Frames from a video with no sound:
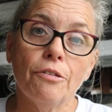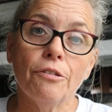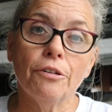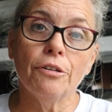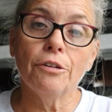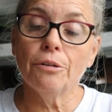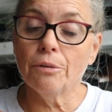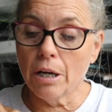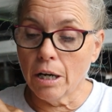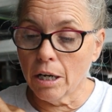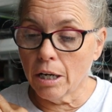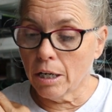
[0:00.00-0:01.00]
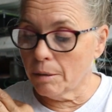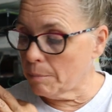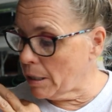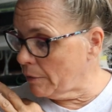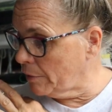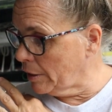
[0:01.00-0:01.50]
through
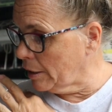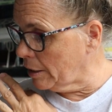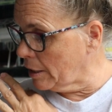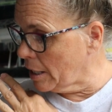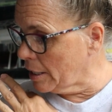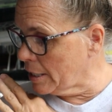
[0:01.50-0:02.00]
the